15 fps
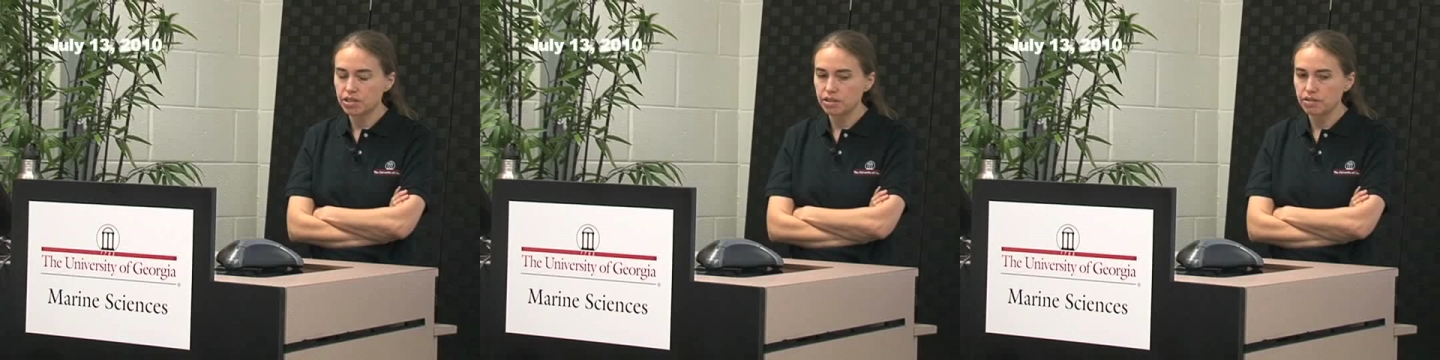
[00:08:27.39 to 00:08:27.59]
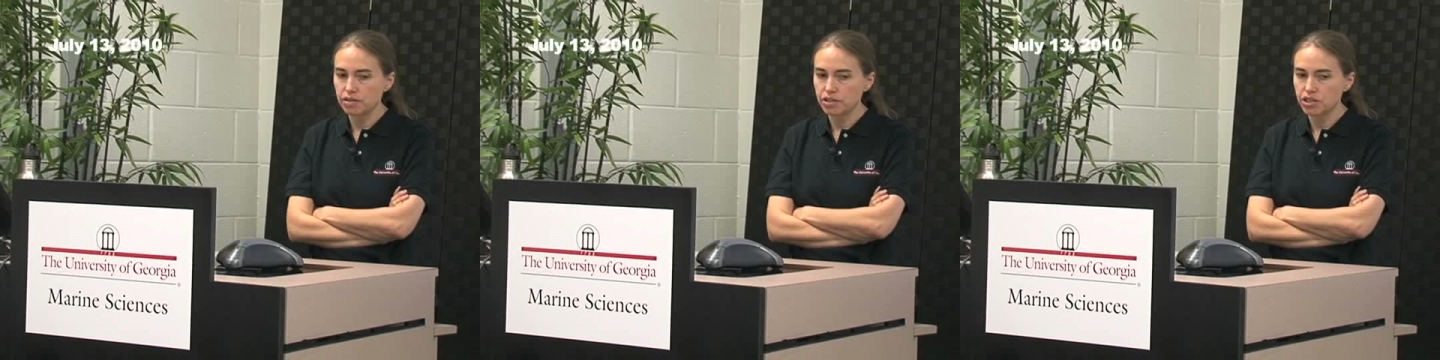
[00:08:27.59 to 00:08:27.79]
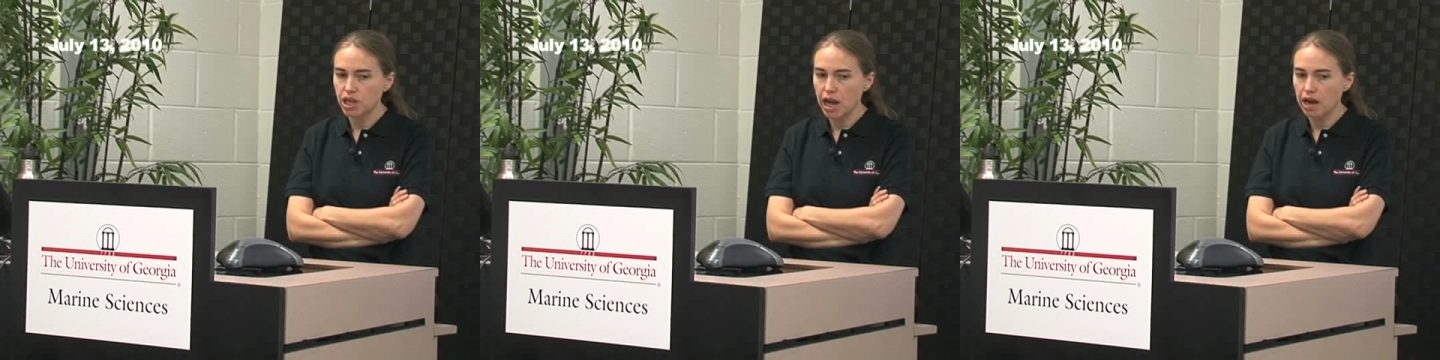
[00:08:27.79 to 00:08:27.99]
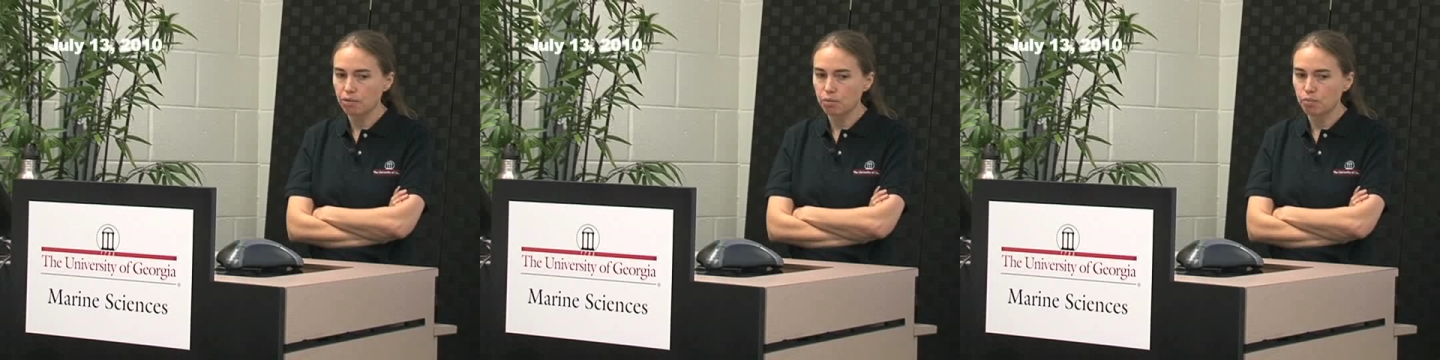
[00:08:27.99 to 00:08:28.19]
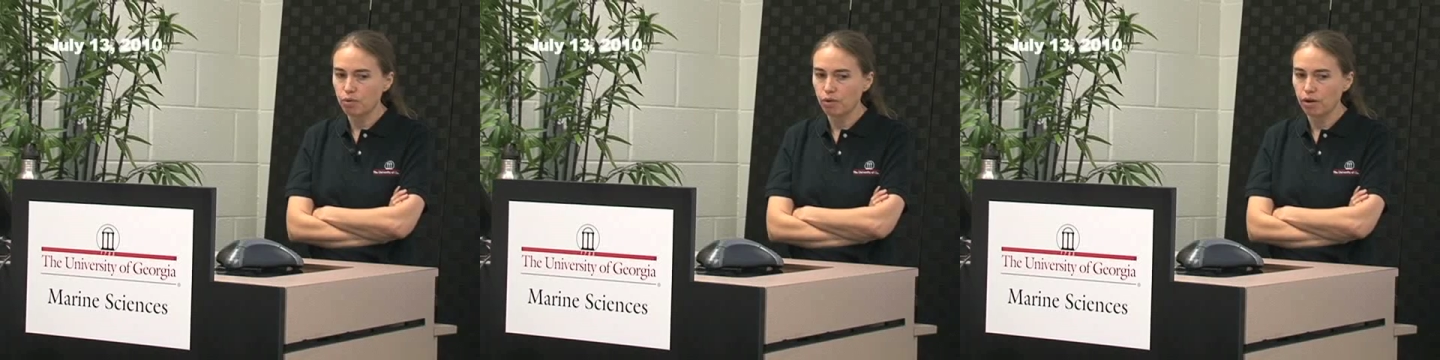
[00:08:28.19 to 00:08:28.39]
The JAG
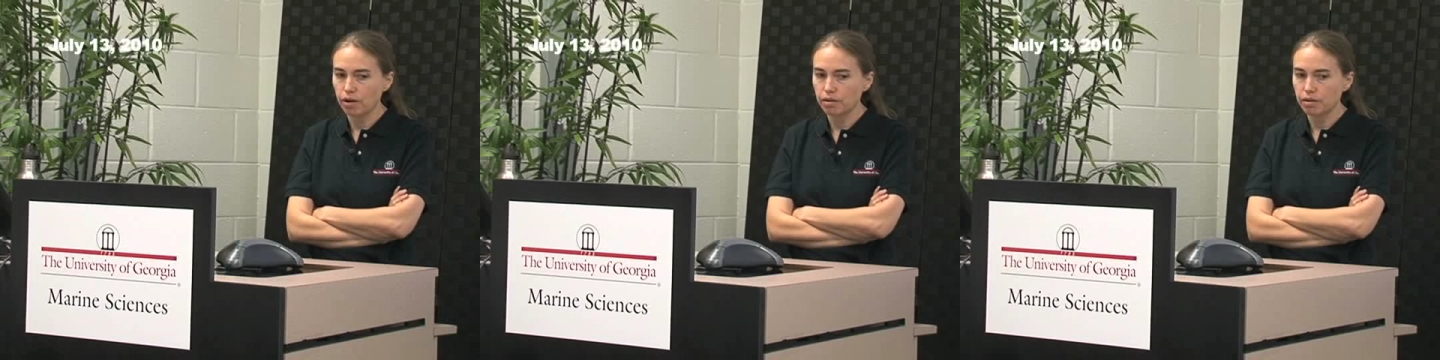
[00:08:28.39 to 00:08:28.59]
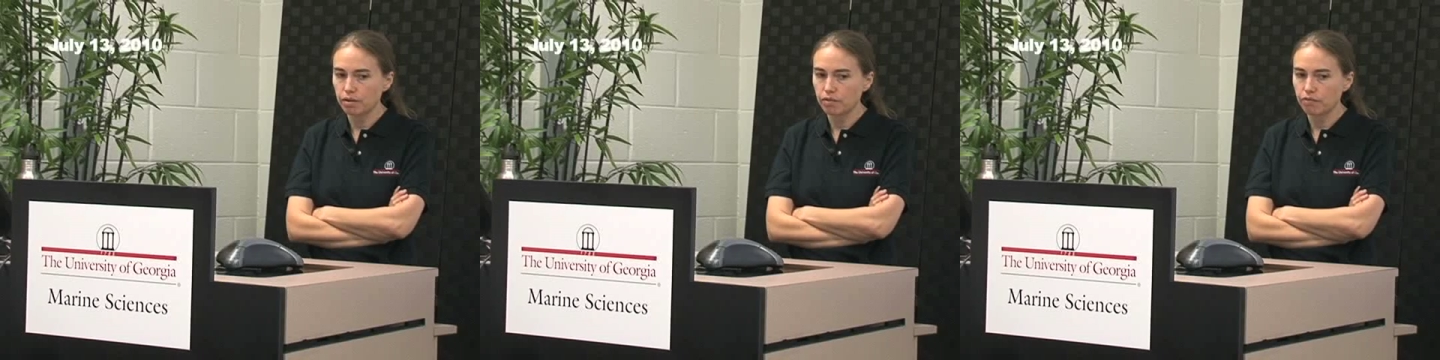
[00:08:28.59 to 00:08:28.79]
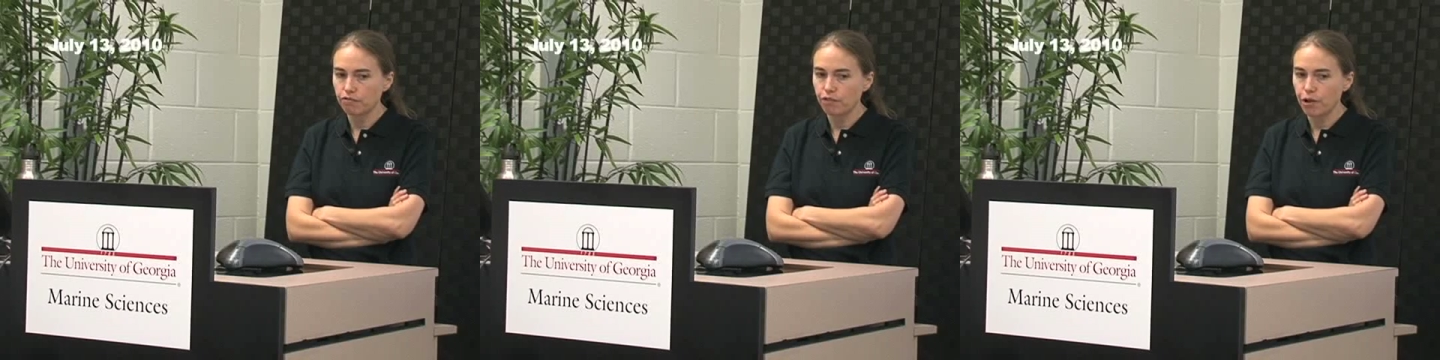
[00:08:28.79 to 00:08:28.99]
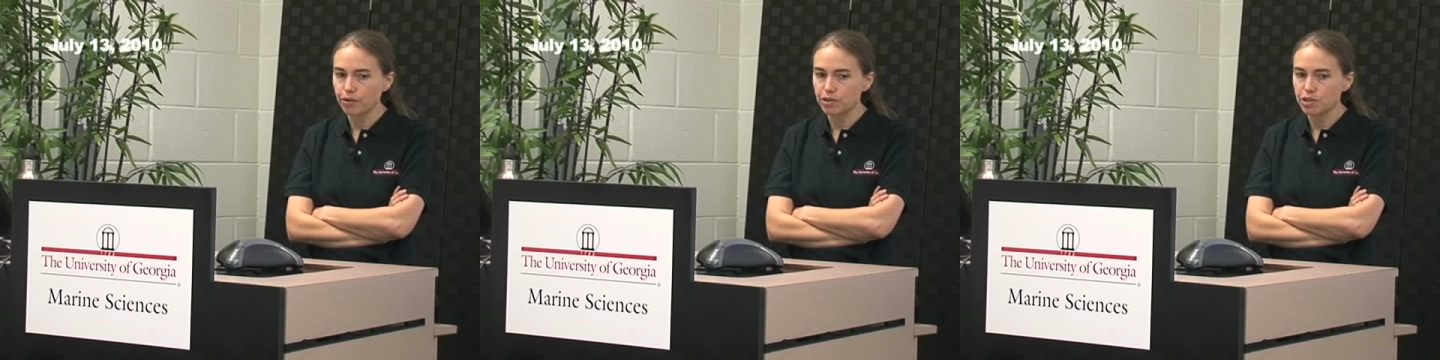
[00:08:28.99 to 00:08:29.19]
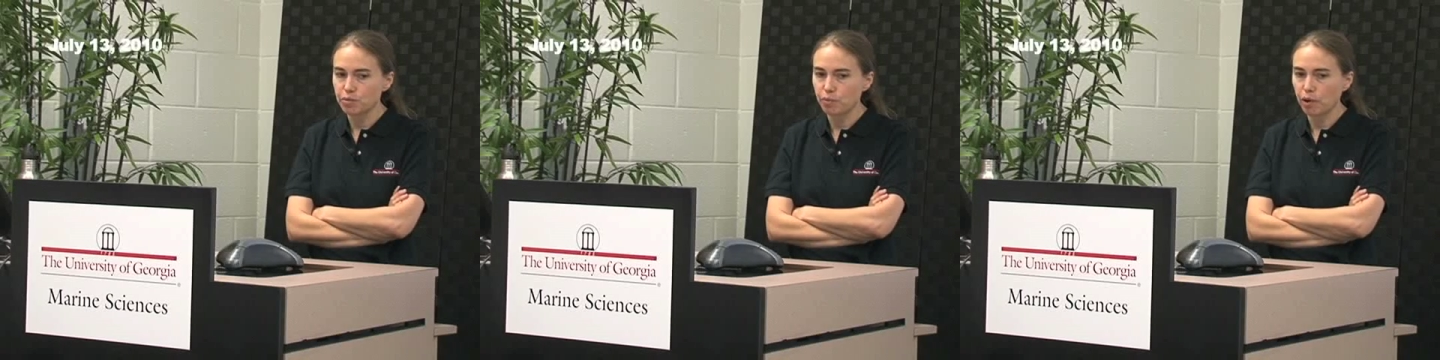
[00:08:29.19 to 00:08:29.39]
report
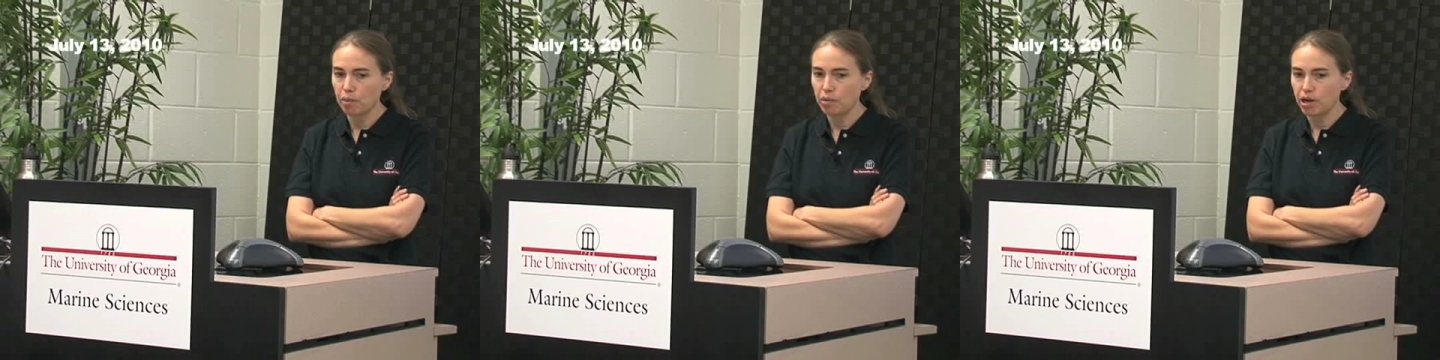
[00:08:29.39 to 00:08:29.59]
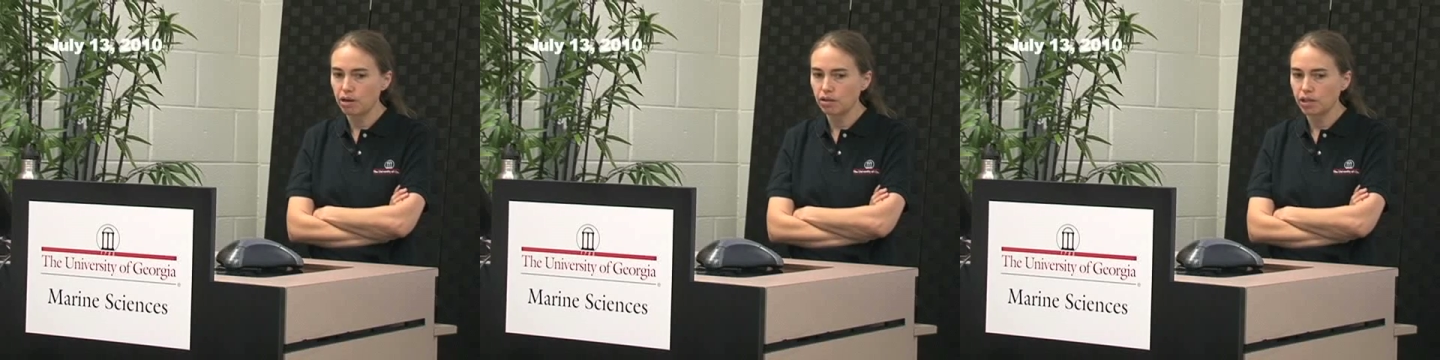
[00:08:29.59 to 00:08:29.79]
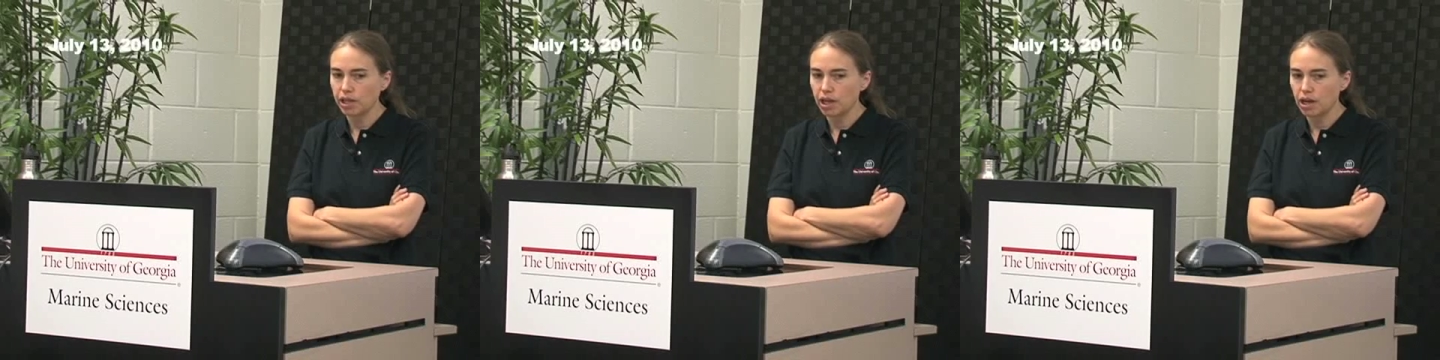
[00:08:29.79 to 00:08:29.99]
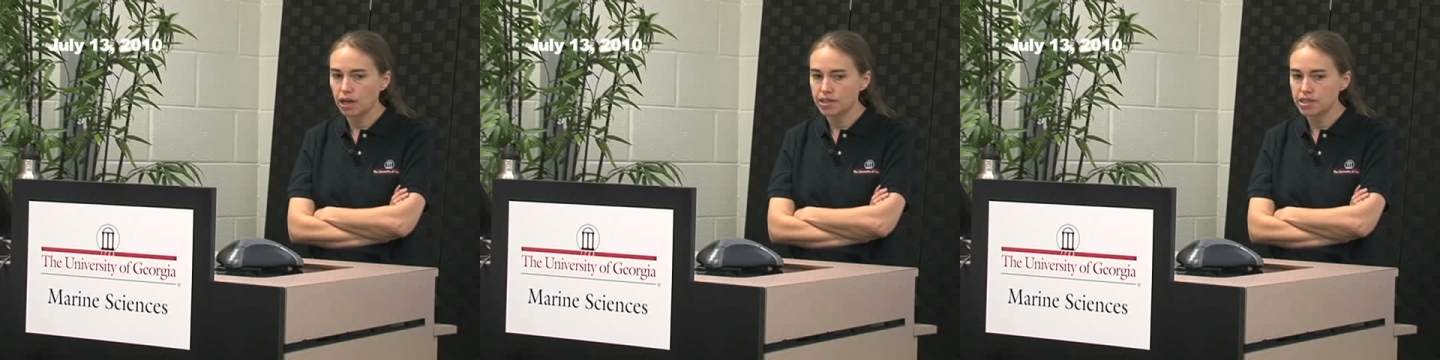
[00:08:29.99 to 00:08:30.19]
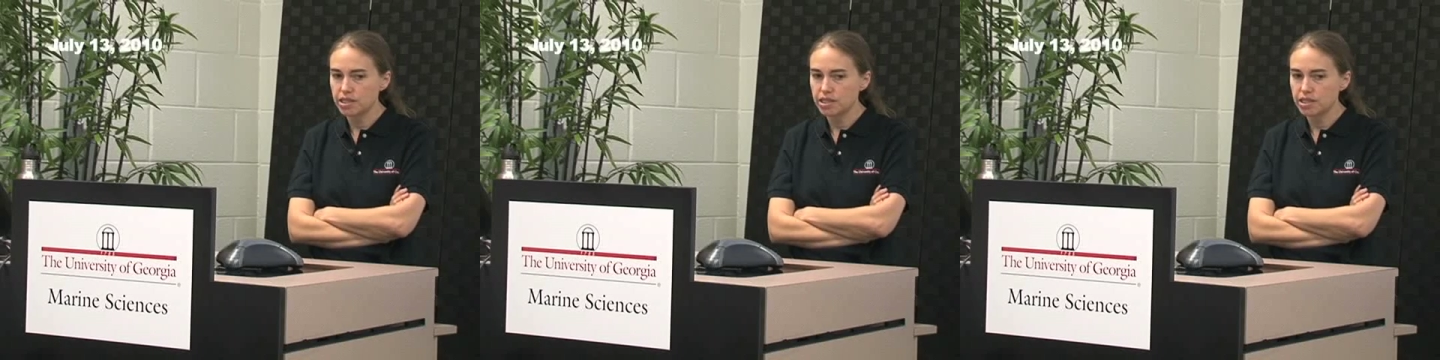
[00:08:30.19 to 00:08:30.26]
focused primarily on